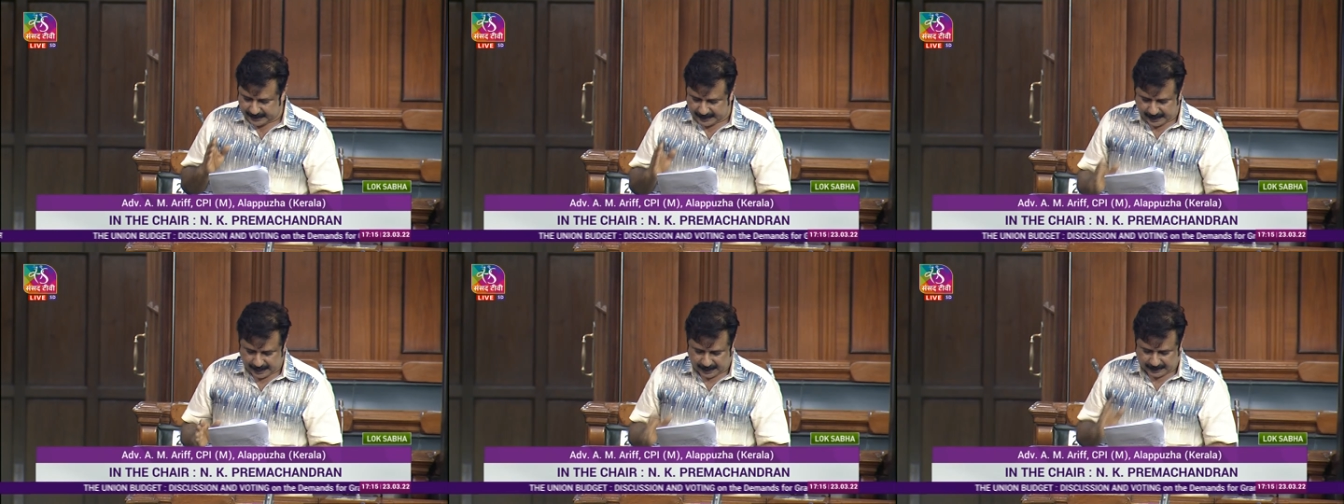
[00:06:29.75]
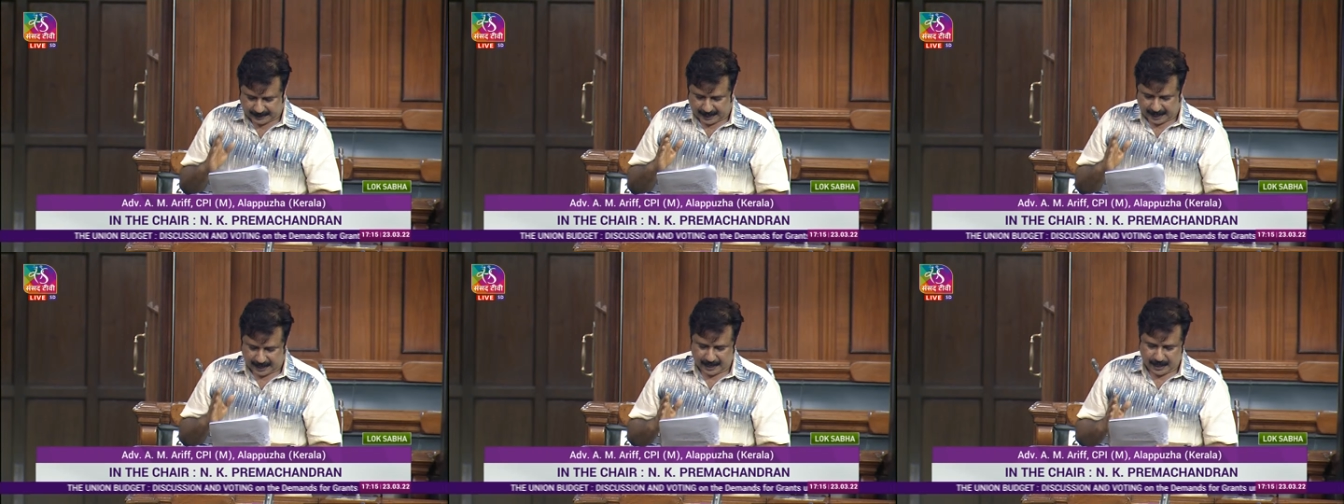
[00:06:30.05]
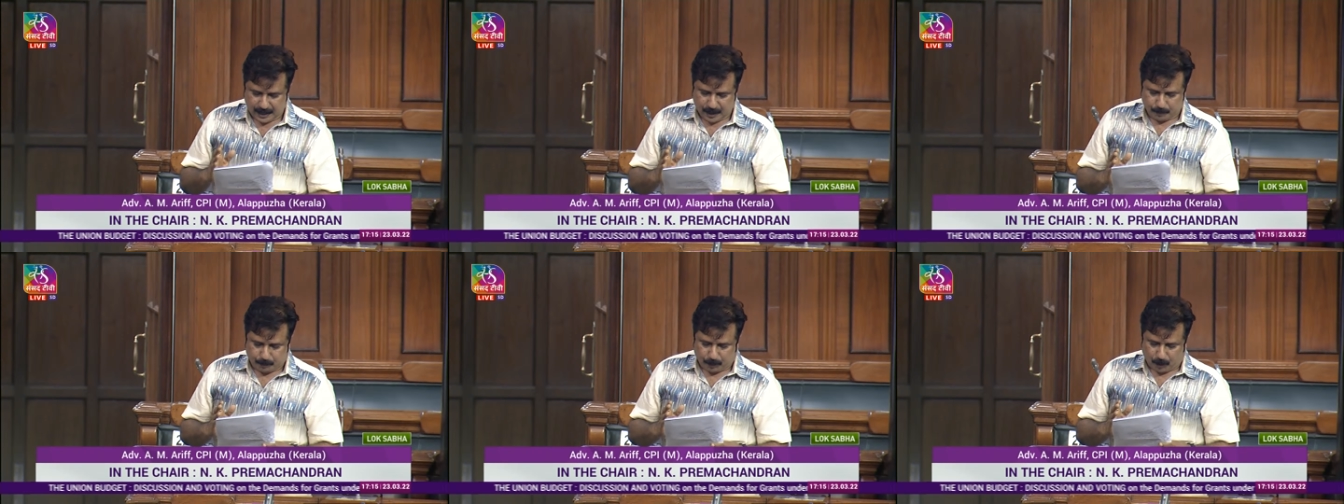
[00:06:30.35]
hear the
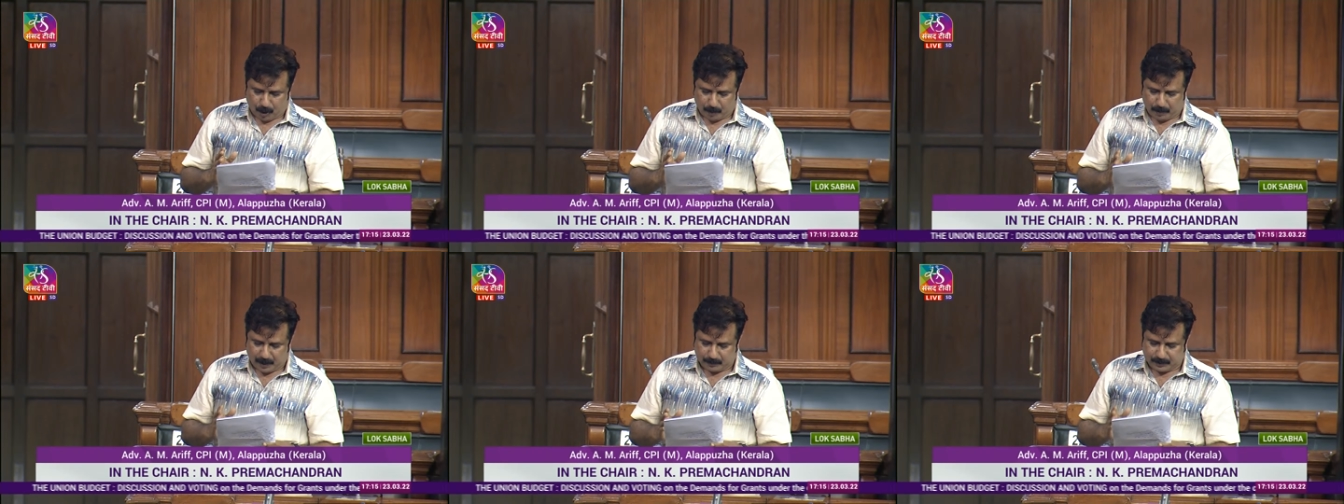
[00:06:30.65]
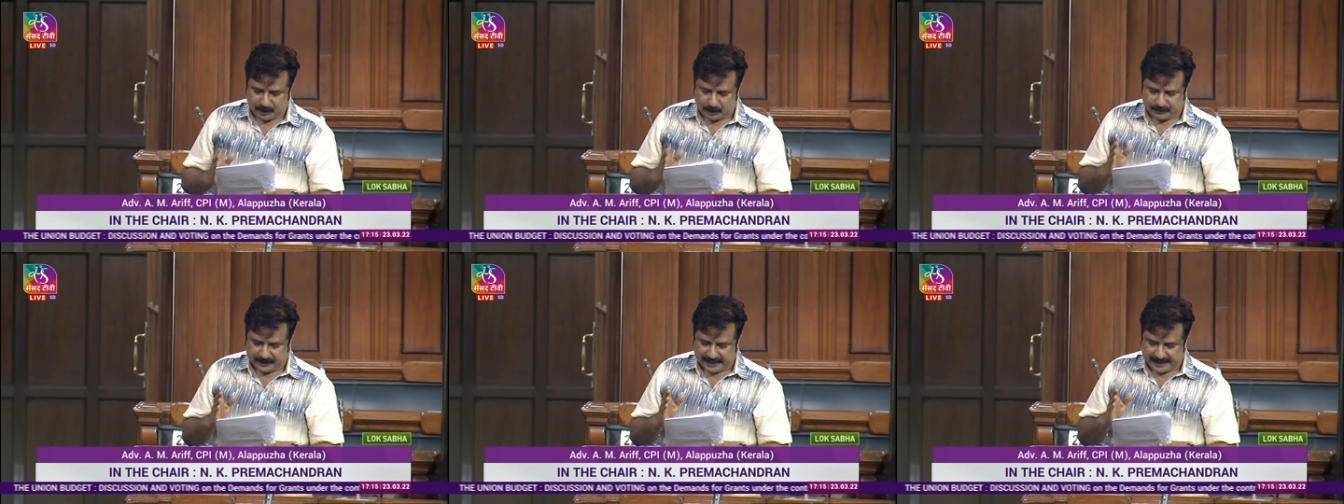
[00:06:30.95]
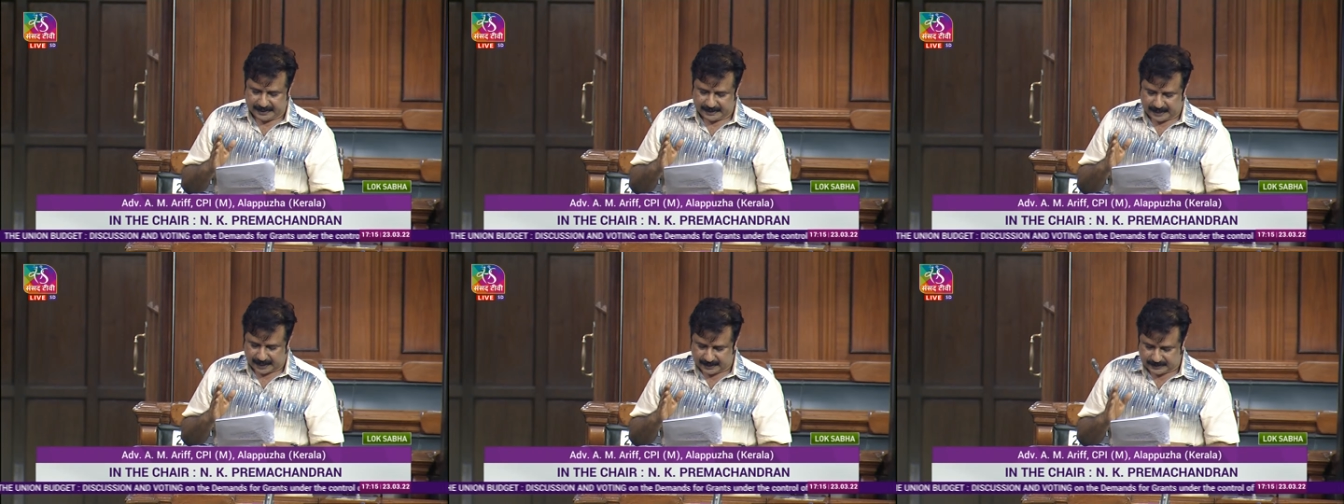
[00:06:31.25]
problems of the
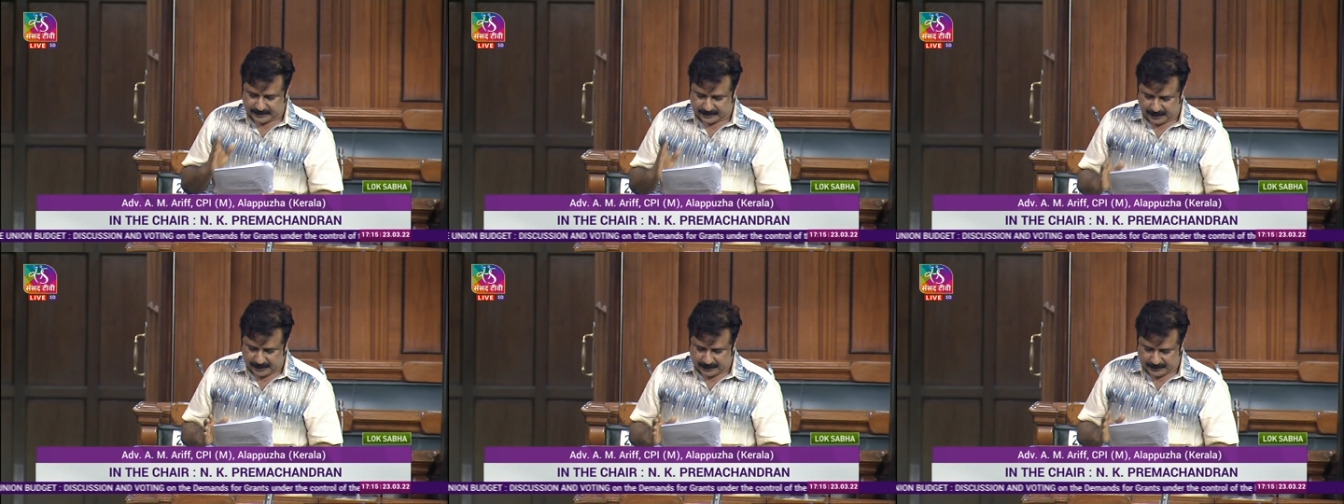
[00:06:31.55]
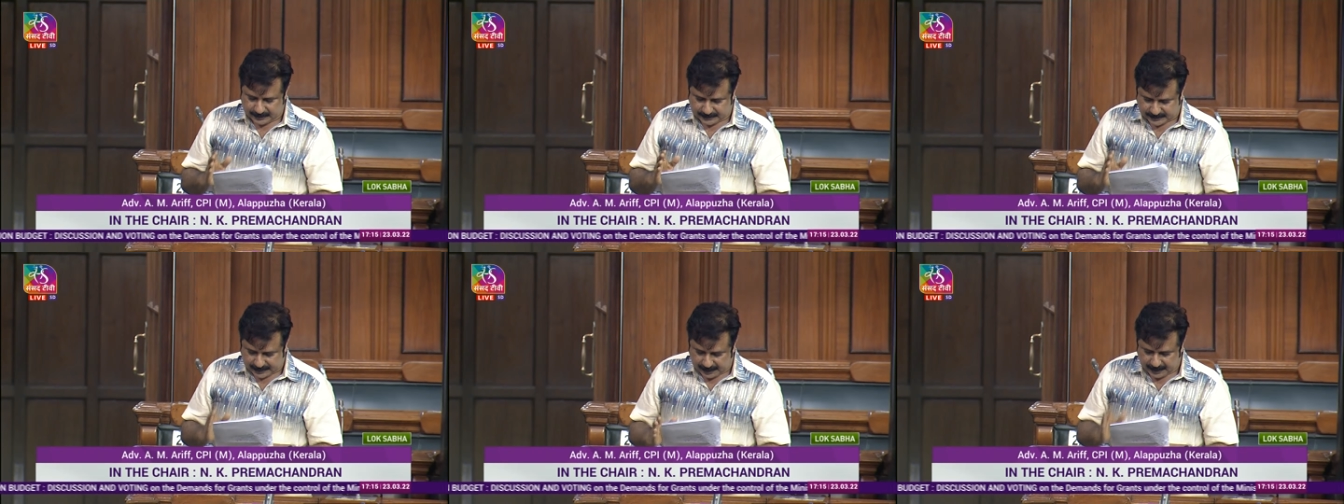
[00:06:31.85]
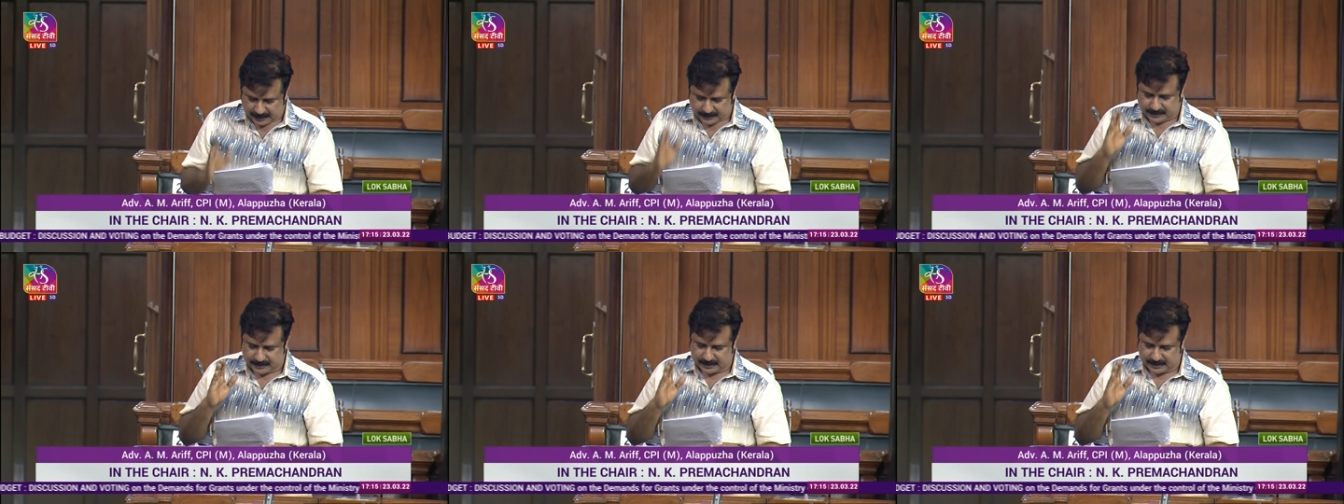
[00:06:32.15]
industry,